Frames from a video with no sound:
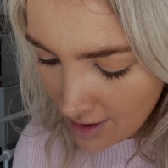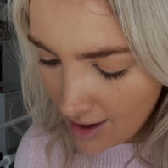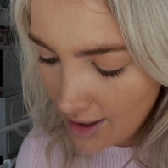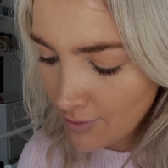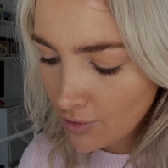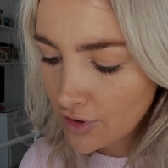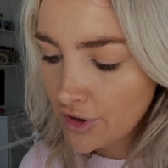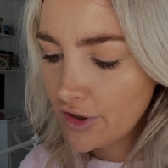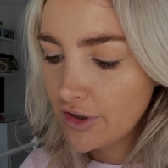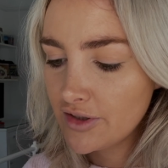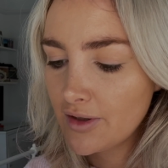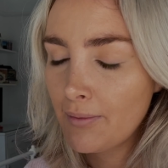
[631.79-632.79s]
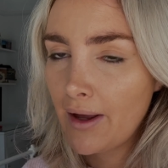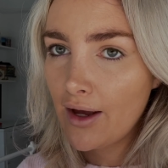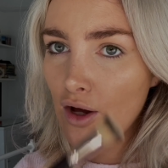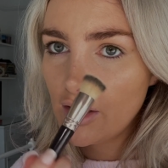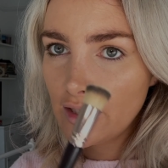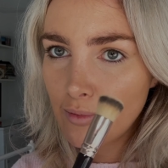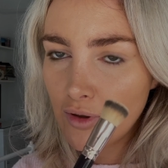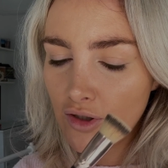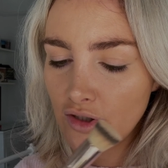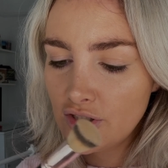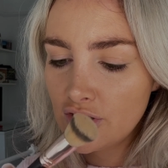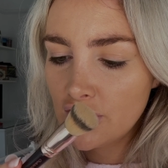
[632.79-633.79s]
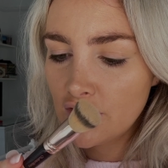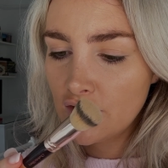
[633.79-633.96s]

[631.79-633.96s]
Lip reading: And I'm going to use my Hollywood